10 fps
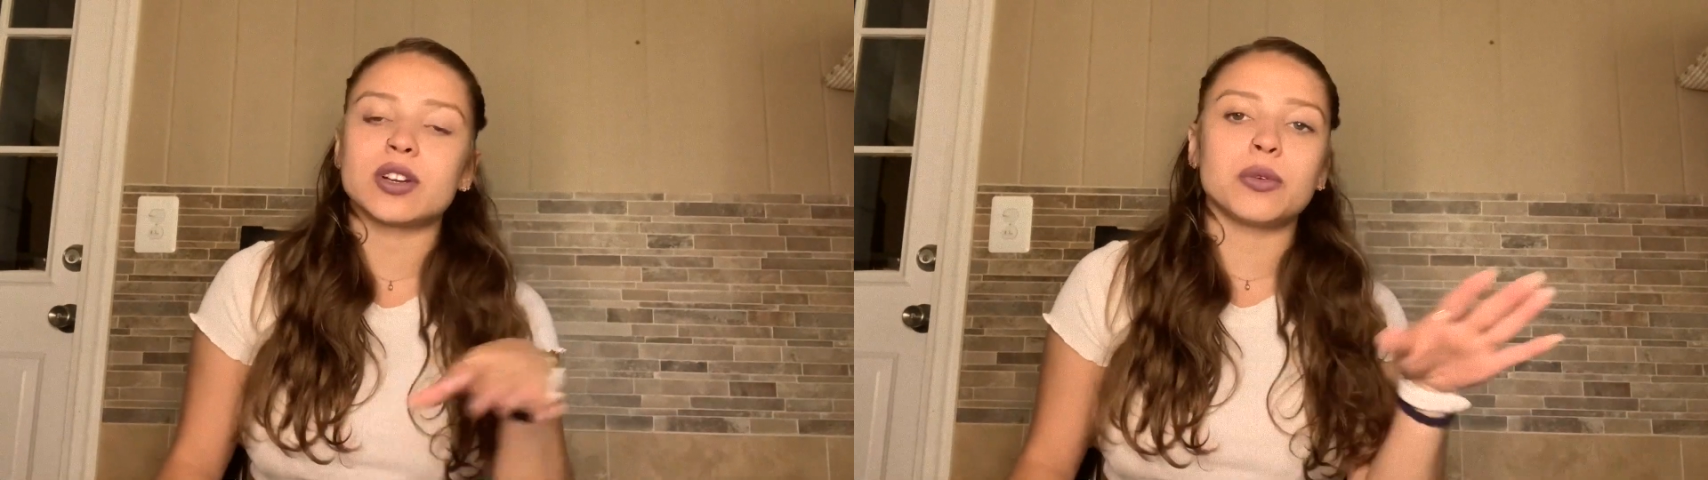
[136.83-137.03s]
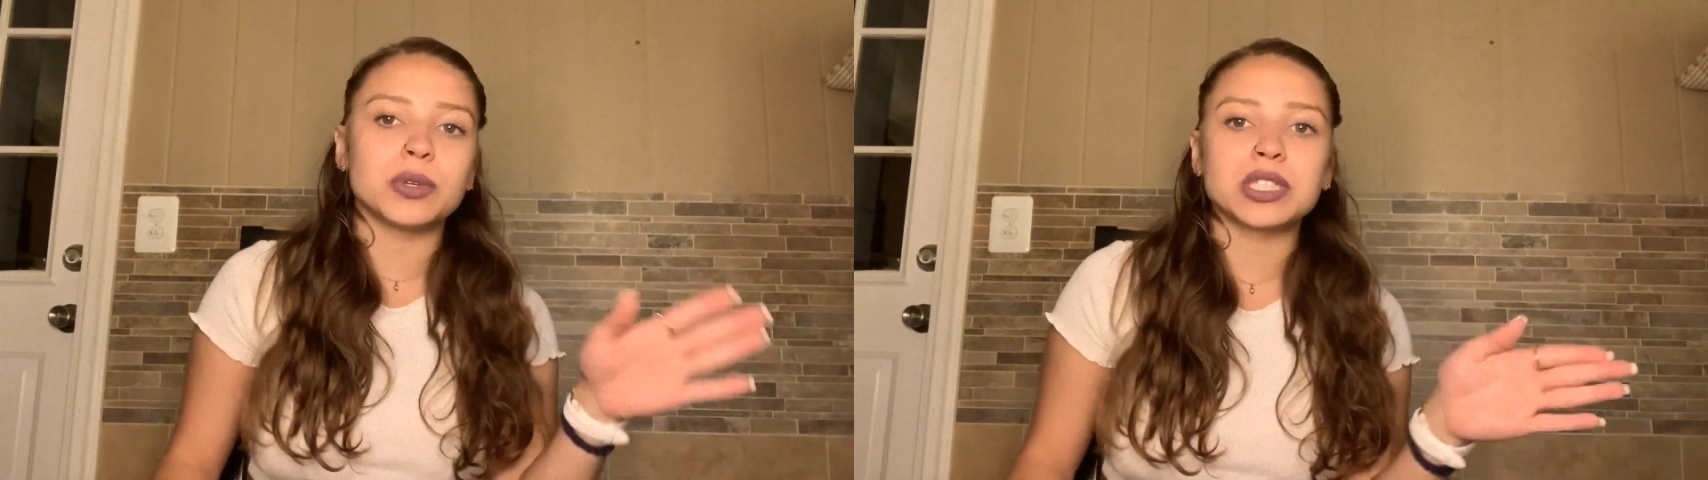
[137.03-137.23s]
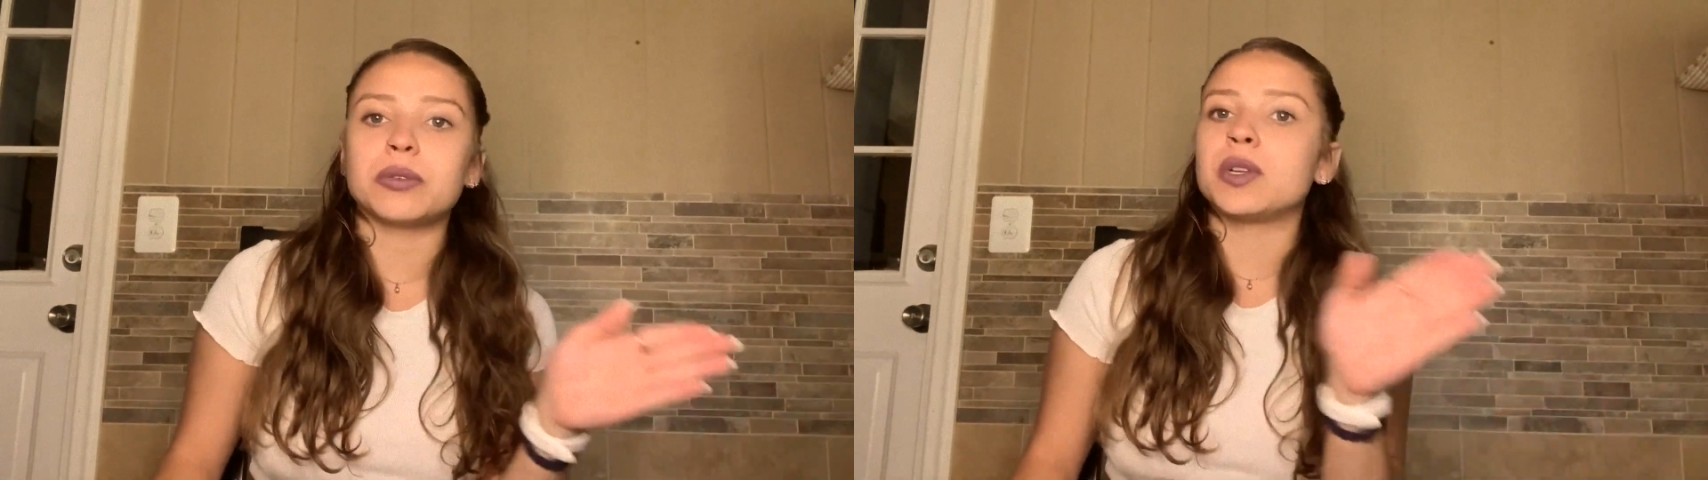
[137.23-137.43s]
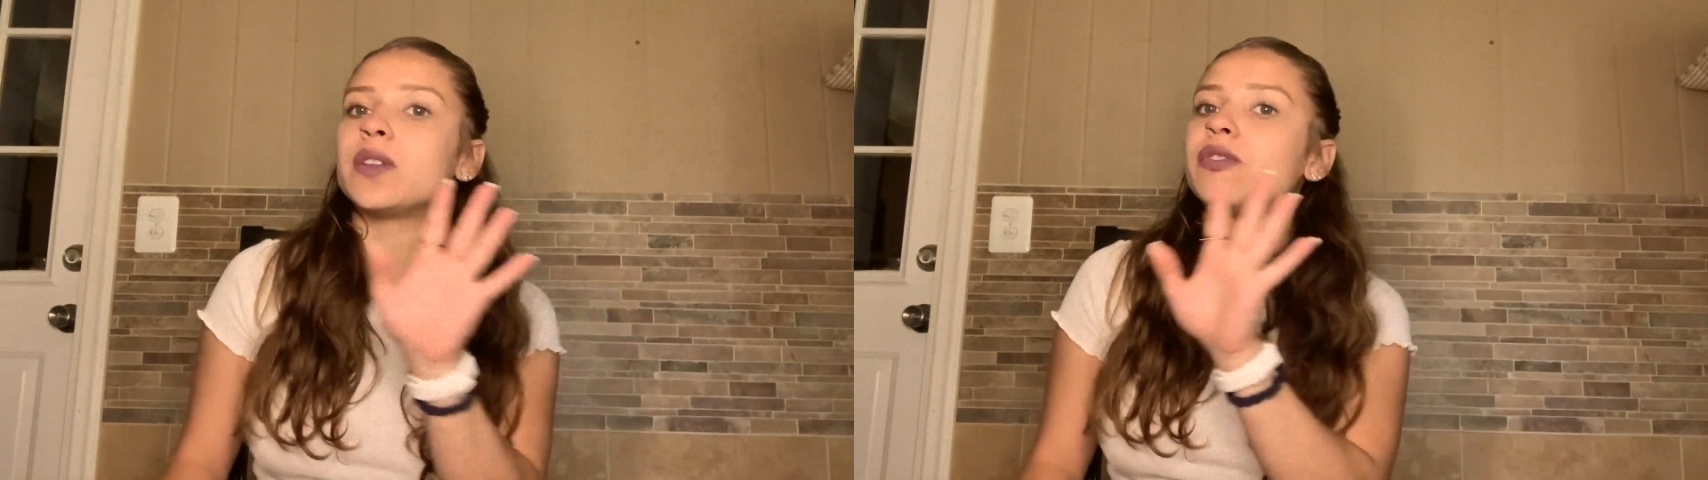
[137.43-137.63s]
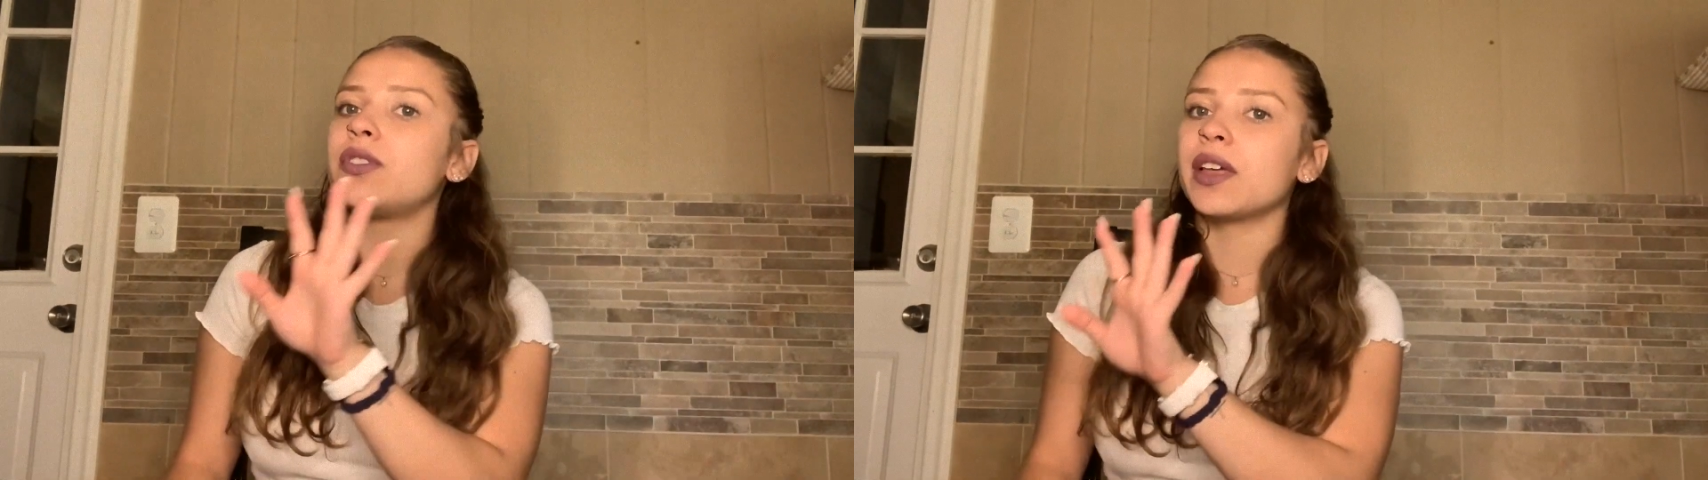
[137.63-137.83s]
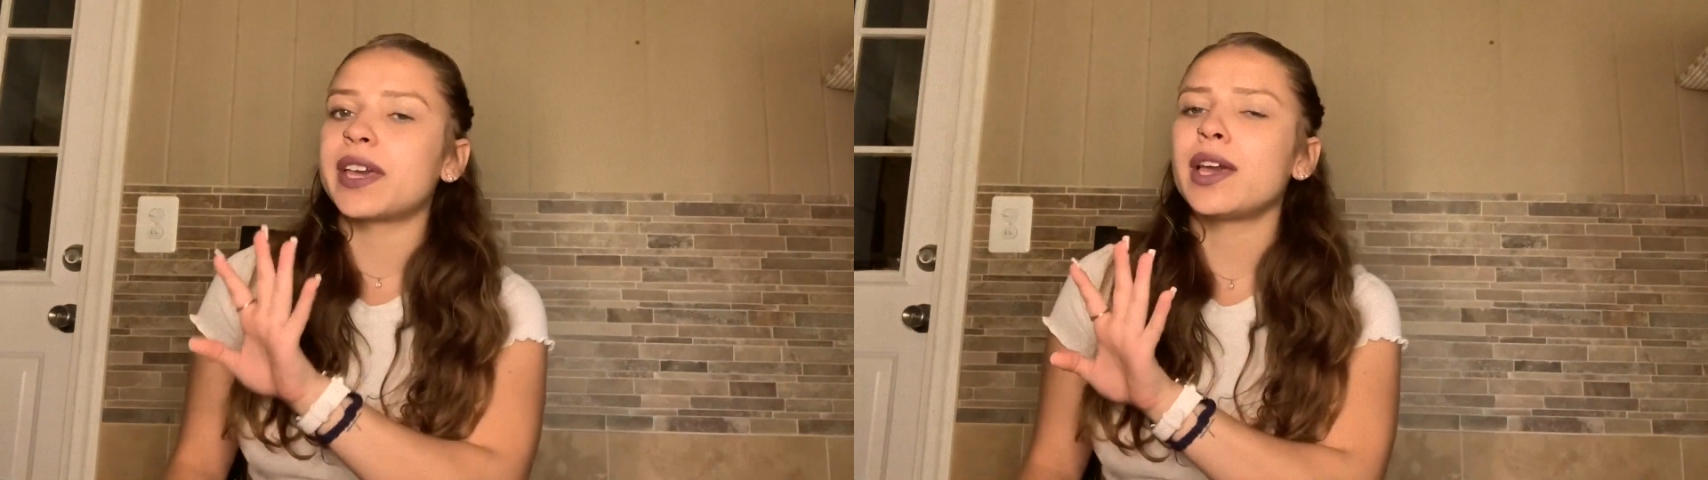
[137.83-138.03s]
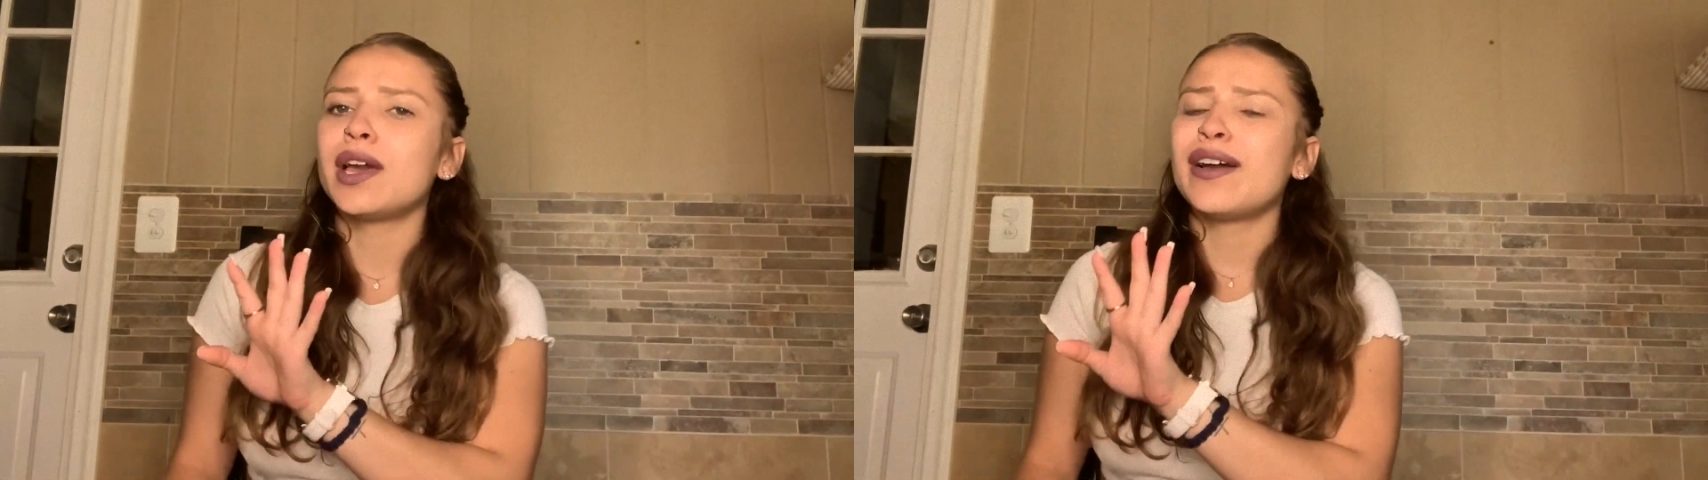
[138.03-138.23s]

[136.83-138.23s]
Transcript: or I wish I would have like